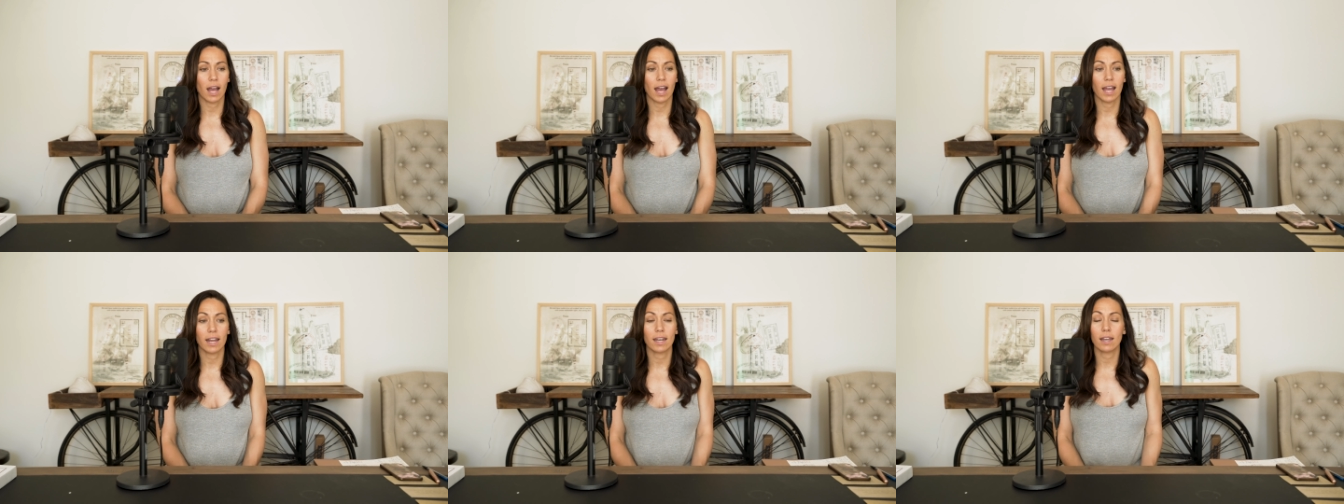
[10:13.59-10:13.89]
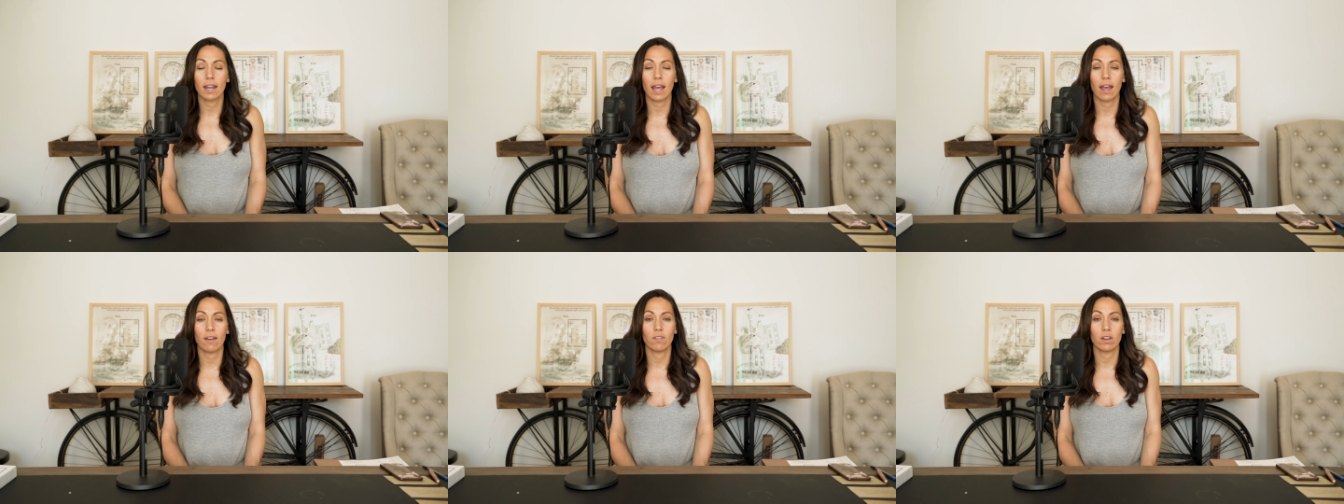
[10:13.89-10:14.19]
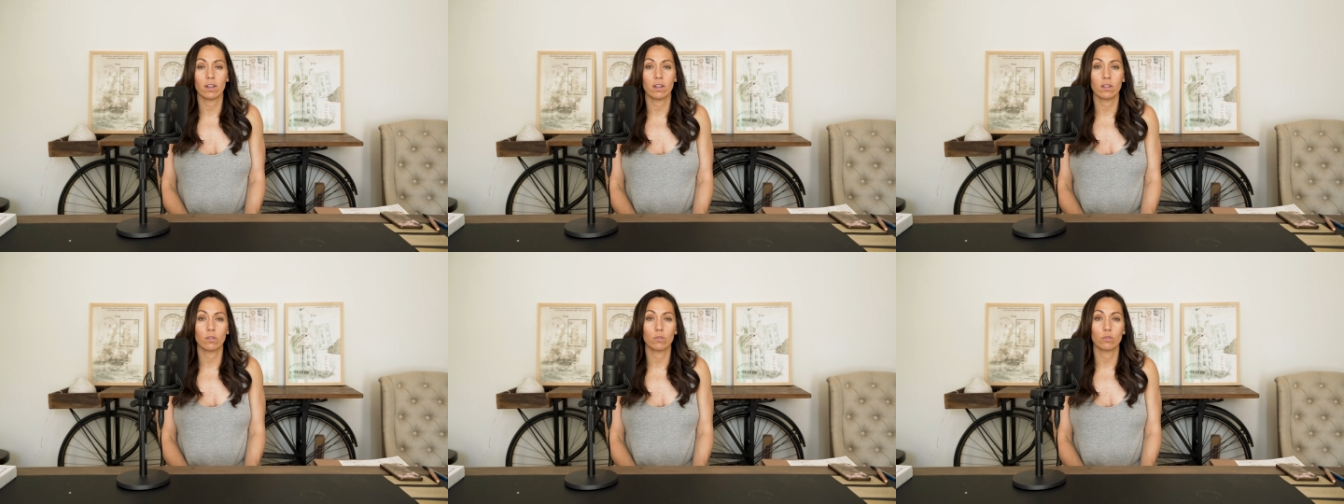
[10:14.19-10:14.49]
I didn't have
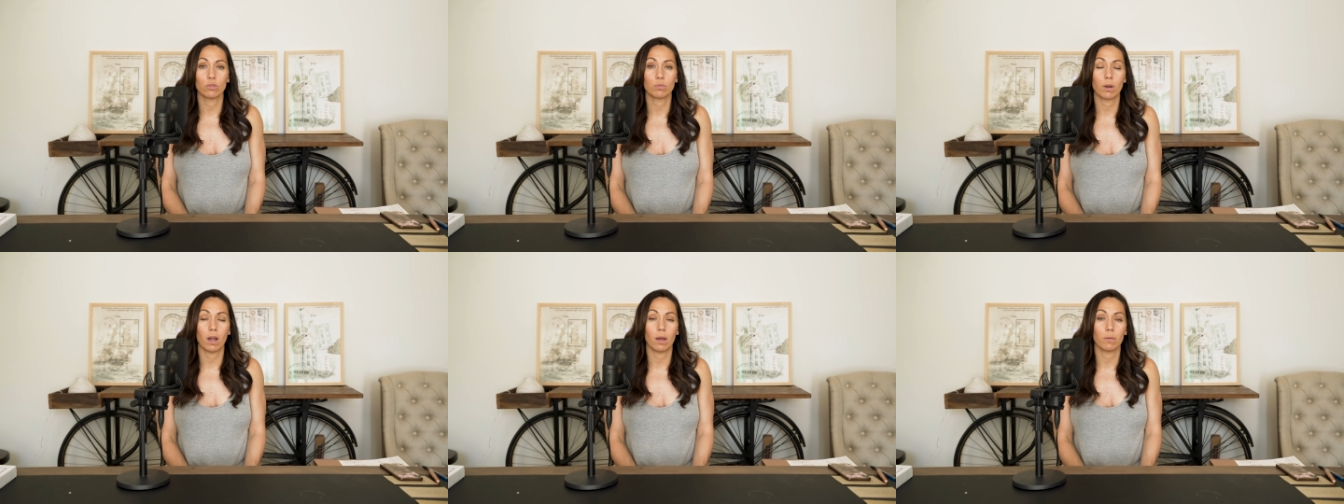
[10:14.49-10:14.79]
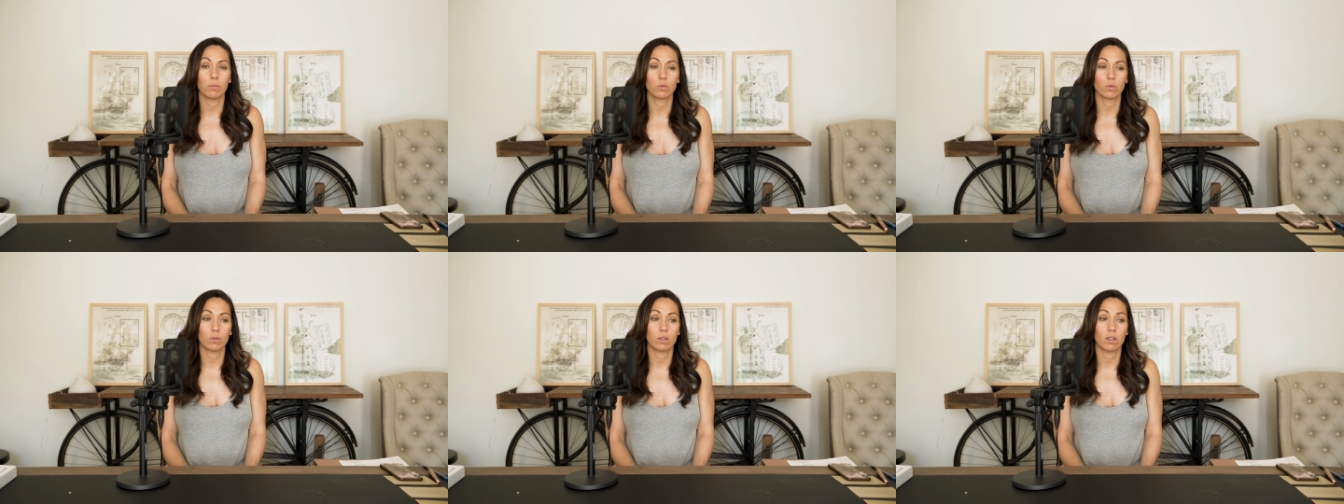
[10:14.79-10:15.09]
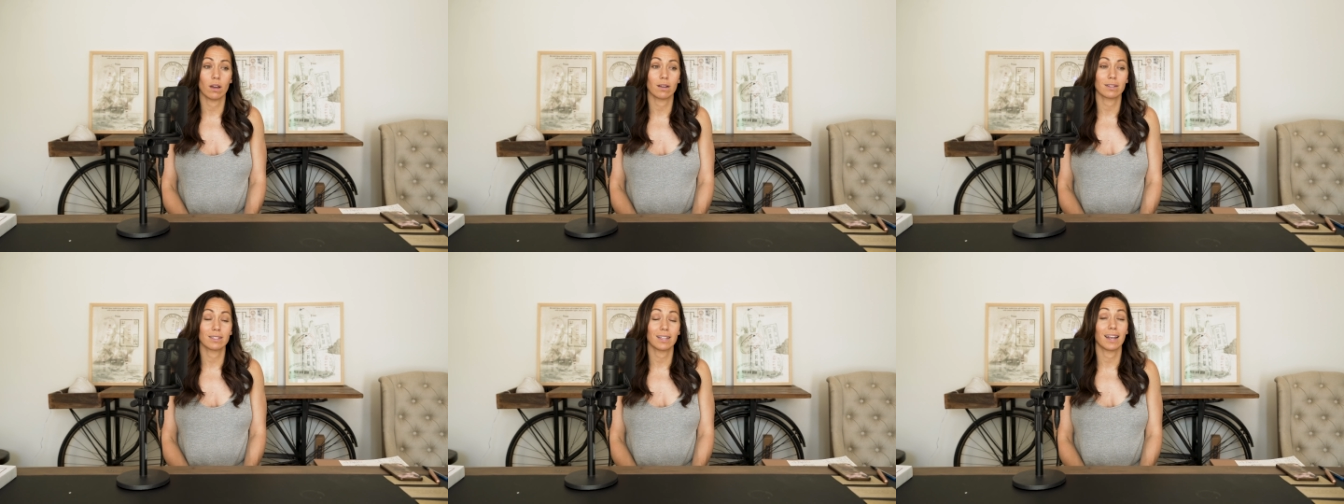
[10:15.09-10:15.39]
any of those problems with
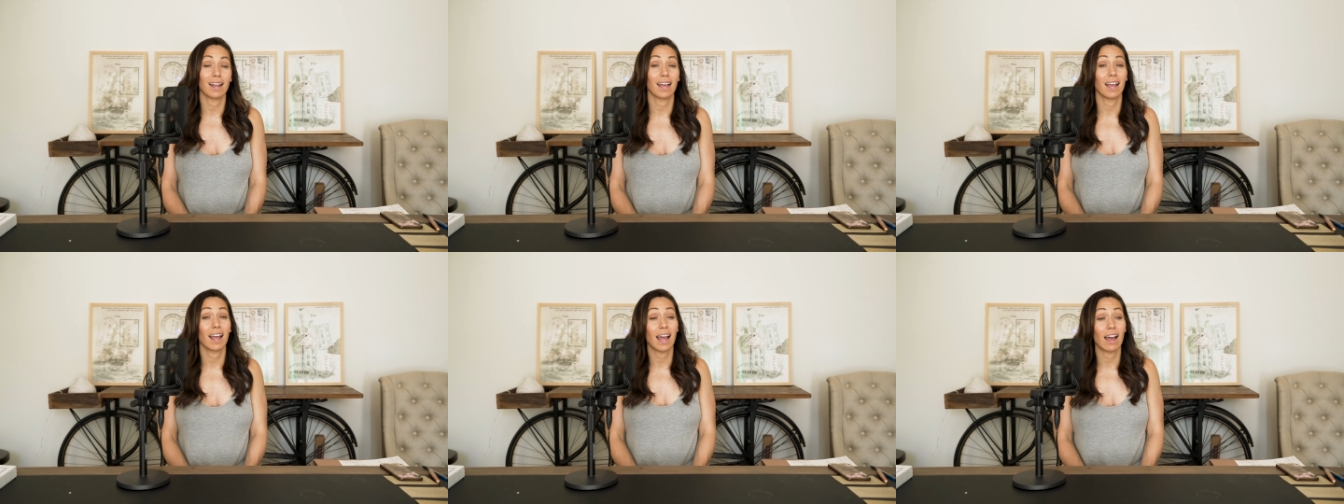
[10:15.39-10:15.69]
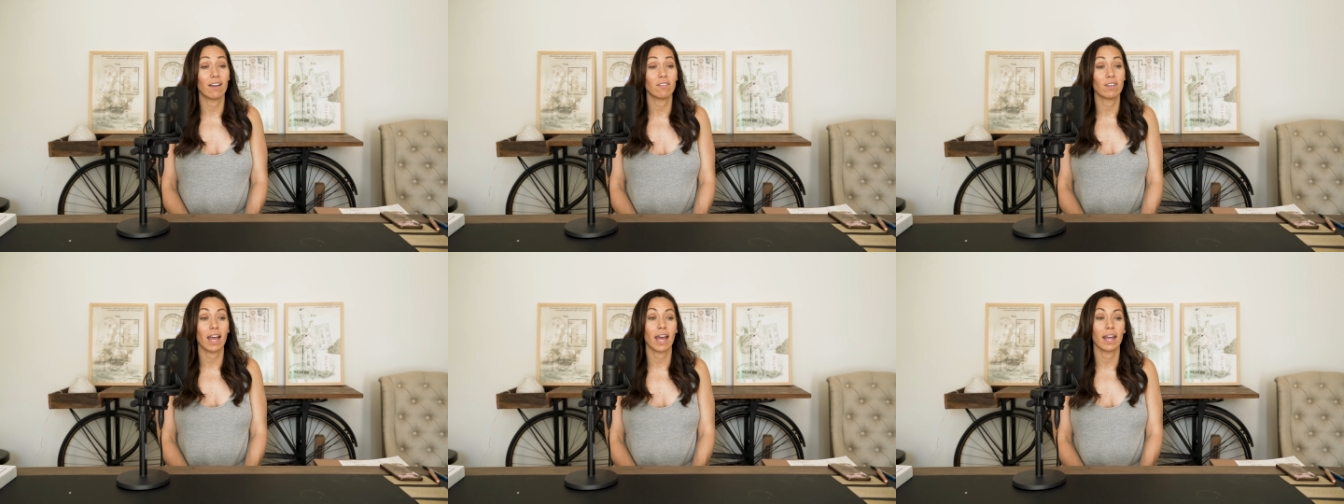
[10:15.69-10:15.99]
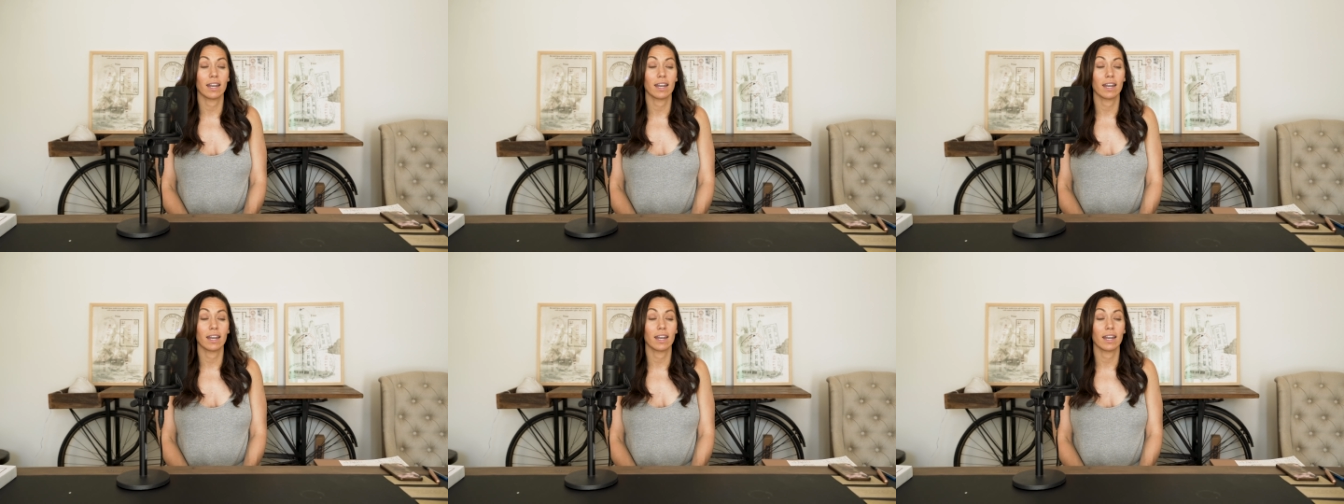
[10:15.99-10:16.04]
Knox and I haven't